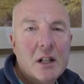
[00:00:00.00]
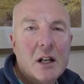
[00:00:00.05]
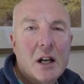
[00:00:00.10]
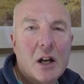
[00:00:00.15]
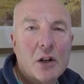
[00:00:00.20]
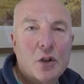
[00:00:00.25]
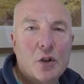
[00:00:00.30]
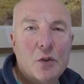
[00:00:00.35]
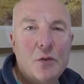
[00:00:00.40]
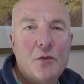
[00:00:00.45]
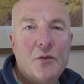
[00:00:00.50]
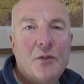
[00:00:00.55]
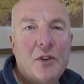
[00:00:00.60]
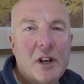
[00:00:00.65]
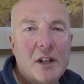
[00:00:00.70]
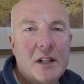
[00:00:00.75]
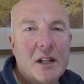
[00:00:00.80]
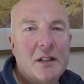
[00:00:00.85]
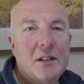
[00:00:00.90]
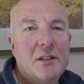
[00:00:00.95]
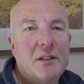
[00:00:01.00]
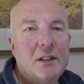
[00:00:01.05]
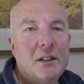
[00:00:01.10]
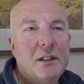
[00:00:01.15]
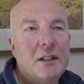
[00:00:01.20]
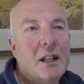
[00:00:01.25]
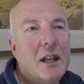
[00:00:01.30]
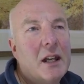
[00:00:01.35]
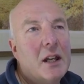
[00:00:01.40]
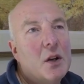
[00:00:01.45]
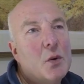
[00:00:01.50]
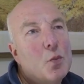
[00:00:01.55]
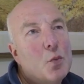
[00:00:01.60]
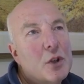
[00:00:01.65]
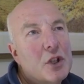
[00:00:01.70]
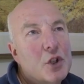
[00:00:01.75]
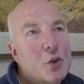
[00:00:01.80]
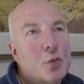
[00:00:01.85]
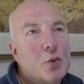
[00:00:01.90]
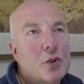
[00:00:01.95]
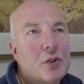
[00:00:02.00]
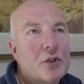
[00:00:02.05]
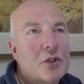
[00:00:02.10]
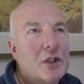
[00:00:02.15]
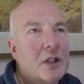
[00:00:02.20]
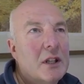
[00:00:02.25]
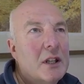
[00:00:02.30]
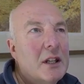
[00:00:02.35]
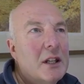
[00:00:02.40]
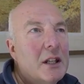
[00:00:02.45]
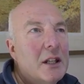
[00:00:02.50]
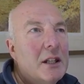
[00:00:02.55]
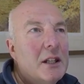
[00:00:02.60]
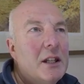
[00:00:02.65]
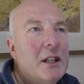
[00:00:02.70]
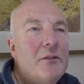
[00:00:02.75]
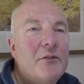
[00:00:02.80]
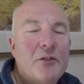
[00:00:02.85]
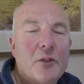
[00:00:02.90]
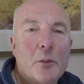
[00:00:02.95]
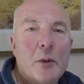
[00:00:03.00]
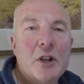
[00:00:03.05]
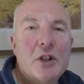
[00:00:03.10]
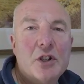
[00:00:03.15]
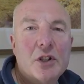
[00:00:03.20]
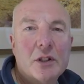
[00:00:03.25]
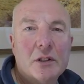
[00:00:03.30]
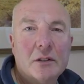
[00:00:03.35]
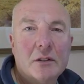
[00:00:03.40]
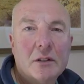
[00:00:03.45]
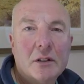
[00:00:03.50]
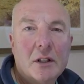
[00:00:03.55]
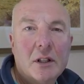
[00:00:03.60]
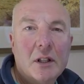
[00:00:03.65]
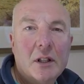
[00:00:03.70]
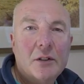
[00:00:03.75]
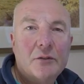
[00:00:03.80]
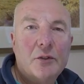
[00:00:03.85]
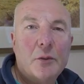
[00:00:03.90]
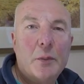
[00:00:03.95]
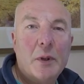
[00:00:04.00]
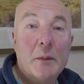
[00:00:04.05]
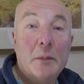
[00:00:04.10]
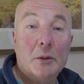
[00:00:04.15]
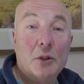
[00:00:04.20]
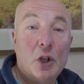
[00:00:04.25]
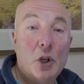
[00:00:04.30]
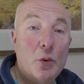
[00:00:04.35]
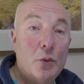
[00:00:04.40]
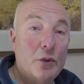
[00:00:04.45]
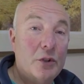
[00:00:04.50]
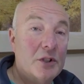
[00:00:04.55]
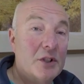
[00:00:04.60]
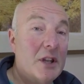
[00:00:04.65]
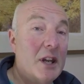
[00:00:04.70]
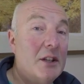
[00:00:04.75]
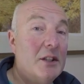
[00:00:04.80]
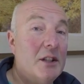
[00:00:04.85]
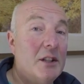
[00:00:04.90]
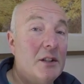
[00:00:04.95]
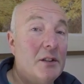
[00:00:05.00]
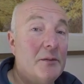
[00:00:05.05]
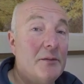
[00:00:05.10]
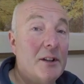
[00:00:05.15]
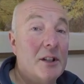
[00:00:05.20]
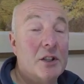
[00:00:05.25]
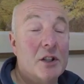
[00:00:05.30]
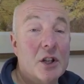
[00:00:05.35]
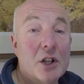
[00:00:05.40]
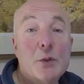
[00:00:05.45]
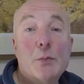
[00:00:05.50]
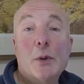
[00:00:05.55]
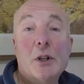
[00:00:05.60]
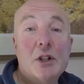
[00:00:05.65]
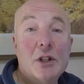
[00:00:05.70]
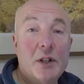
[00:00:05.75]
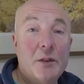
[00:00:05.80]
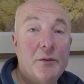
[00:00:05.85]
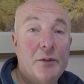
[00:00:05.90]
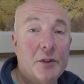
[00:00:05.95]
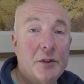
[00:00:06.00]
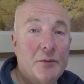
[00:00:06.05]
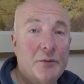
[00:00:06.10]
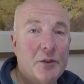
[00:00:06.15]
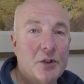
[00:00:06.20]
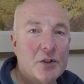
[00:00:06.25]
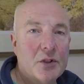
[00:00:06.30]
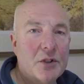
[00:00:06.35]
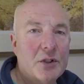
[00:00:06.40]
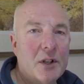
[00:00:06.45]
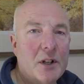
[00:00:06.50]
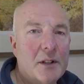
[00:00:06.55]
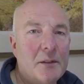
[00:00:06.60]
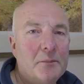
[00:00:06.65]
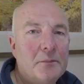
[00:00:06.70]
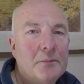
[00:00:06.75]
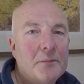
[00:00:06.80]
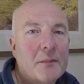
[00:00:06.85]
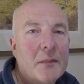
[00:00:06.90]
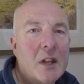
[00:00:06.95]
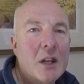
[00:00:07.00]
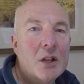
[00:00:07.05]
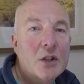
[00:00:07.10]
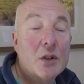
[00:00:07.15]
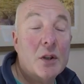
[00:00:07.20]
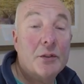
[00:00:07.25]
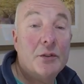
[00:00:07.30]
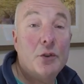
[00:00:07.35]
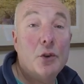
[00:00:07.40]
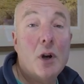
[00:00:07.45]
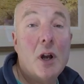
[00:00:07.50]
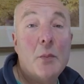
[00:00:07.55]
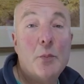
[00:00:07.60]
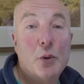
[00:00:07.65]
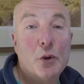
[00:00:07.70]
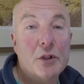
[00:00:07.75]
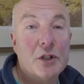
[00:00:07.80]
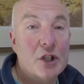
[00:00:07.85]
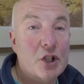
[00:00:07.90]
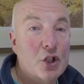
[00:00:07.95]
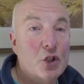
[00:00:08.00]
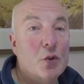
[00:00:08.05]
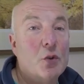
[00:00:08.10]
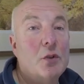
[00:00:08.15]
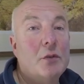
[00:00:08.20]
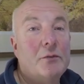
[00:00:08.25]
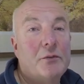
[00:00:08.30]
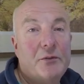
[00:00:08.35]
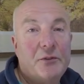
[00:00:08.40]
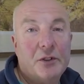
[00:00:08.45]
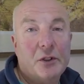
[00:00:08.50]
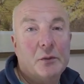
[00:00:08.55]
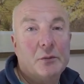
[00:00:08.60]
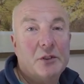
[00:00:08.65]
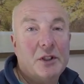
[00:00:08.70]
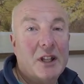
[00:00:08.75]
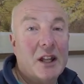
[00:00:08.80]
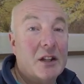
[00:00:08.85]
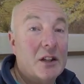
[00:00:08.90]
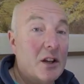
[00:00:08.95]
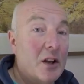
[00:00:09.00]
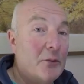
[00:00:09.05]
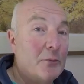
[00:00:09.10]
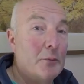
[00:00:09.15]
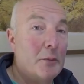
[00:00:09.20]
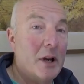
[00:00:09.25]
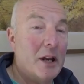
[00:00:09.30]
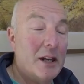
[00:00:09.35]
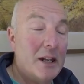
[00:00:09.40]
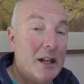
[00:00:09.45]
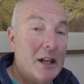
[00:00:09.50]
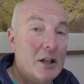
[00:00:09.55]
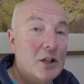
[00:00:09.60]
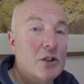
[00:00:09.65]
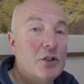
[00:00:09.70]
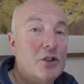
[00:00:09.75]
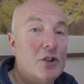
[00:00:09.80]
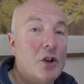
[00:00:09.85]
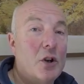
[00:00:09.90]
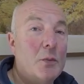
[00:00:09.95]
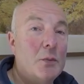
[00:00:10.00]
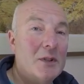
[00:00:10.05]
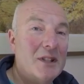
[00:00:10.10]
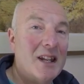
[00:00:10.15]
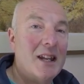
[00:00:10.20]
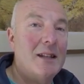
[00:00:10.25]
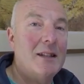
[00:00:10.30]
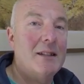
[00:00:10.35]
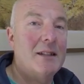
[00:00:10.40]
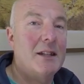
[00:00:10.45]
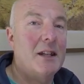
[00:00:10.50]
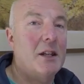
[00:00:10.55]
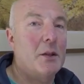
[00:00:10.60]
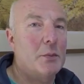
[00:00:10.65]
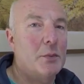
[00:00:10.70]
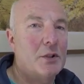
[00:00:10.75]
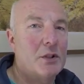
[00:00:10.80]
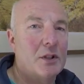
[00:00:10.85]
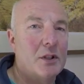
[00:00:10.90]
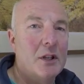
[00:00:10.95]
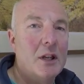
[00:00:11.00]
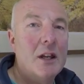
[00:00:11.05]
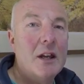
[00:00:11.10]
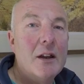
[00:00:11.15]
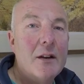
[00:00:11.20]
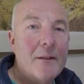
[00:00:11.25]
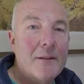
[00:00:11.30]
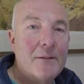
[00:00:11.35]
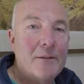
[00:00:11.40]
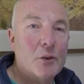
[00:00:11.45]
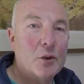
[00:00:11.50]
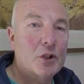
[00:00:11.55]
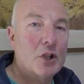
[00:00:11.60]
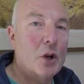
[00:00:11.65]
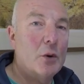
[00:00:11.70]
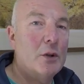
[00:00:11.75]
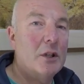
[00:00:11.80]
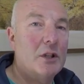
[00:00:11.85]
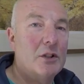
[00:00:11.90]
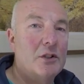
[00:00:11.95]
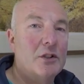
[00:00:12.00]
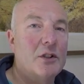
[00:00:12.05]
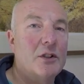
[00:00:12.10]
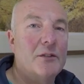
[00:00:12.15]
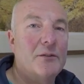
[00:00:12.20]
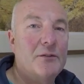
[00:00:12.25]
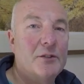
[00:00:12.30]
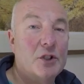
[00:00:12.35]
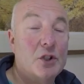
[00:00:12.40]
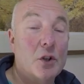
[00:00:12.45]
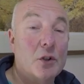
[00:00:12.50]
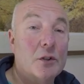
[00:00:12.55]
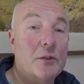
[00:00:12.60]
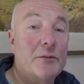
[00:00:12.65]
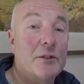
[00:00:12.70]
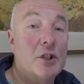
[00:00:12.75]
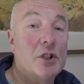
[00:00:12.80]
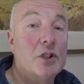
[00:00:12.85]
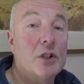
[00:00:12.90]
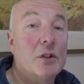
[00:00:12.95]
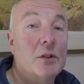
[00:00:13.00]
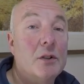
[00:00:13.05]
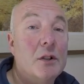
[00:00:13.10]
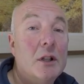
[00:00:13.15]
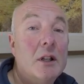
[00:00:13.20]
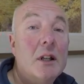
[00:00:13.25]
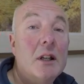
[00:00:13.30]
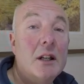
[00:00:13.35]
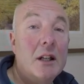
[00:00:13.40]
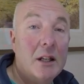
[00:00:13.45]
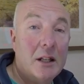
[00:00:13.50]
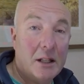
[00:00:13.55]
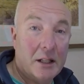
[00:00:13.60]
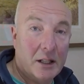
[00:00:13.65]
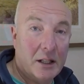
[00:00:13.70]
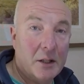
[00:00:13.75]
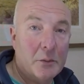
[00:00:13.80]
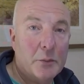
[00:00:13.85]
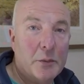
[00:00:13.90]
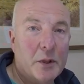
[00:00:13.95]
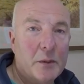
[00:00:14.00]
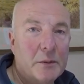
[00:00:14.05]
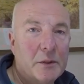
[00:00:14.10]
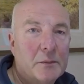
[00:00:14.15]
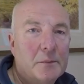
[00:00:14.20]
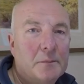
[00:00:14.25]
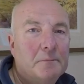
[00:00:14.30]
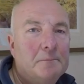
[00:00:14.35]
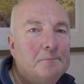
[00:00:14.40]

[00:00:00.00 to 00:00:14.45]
I couldn't find anything there which was information for people who were attending the event, especially for the first time. So I thought I'd put the short film together of my top 10 tips for going to the photography show in Birmingham.